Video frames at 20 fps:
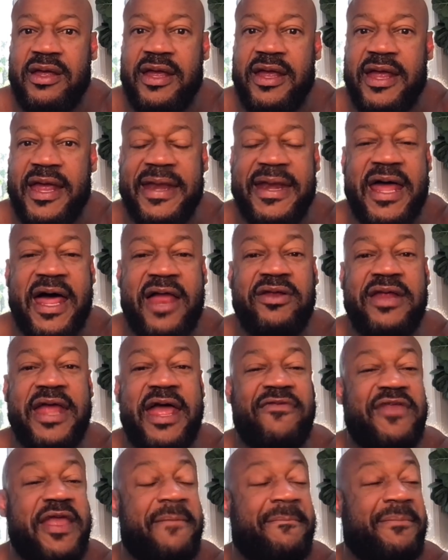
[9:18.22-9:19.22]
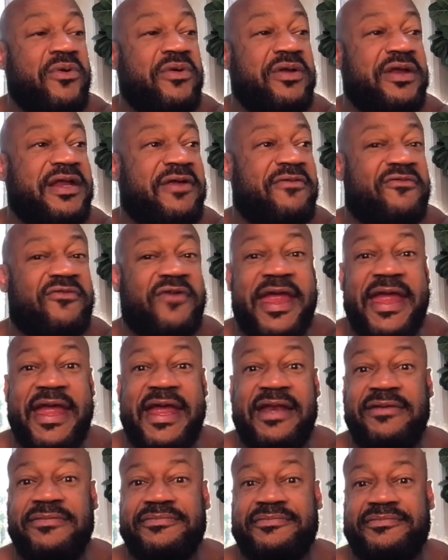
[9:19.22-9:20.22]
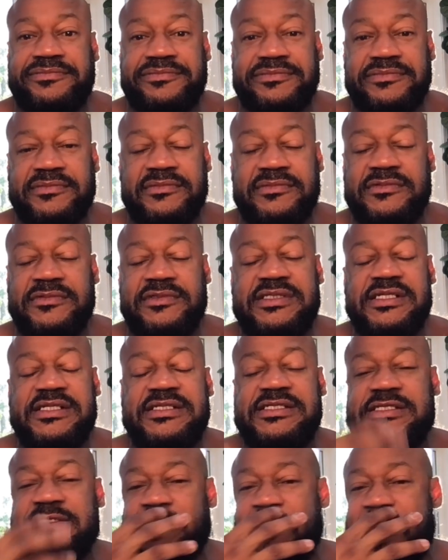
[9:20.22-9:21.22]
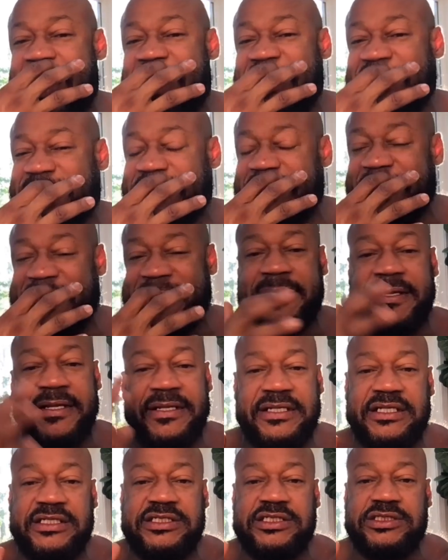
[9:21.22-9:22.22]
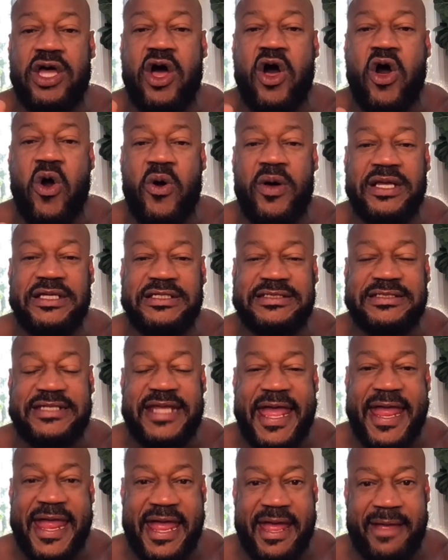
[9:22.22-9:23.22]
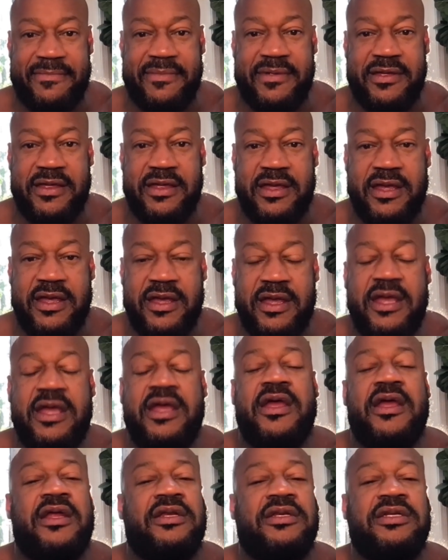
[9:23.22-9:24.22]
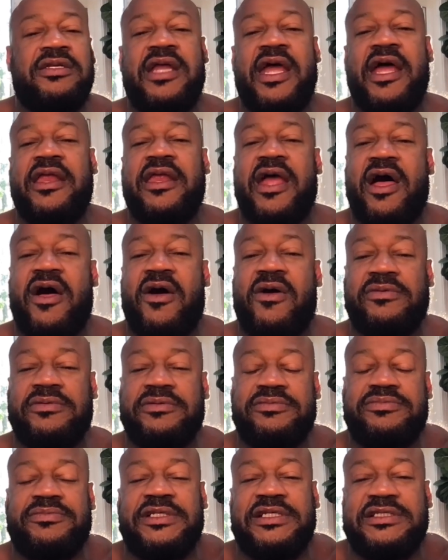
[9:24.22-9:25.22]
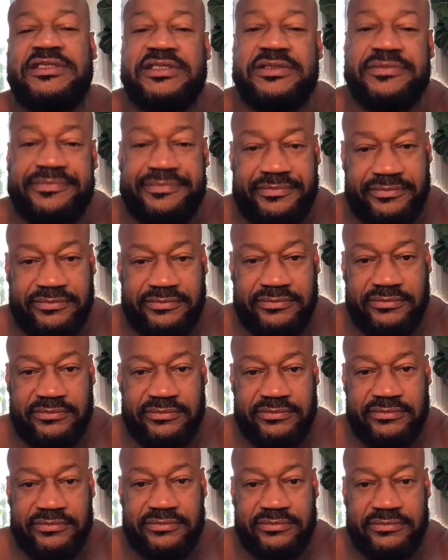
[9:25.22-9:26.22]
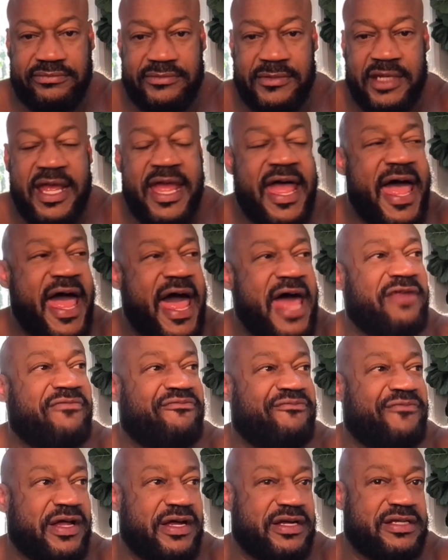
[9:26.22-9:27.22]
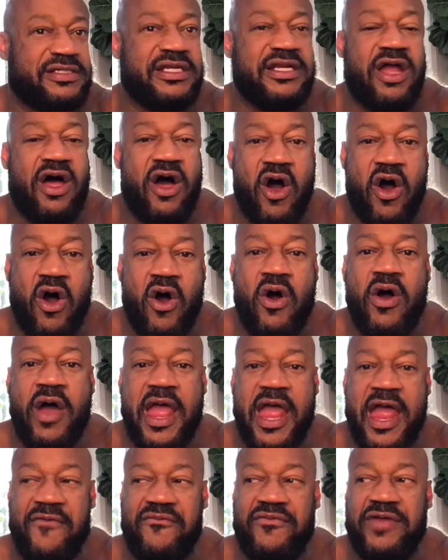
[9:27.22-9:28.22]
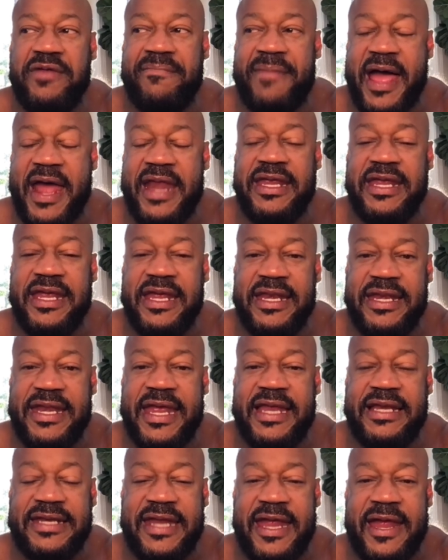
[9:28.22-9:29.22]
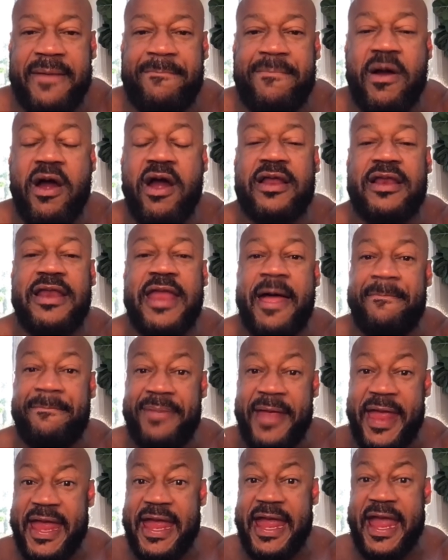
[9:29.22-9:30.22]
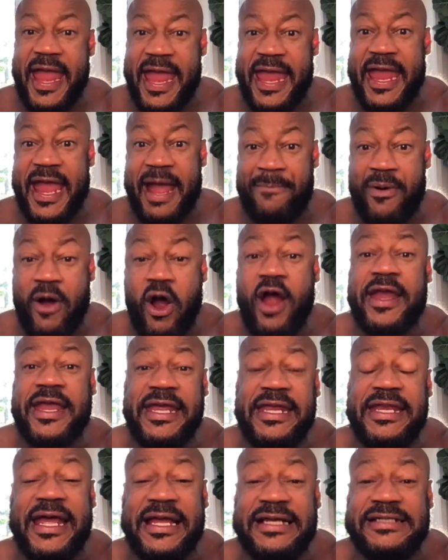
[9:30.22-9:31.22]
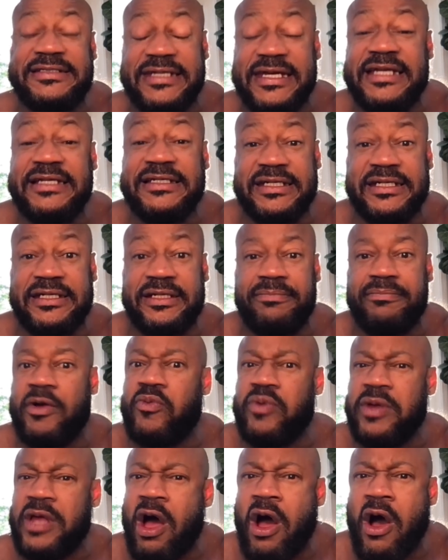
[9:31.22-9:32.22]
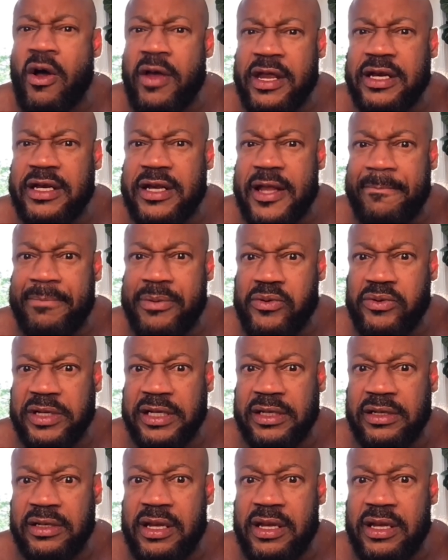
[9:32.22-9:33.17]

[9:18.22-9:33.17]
And not only have they booted and ran, this is why I said this is all a scam. Now, y'all, listen. How the fuck did everybody in that damn parking lot pay a parking attendant, but we all ended up booting?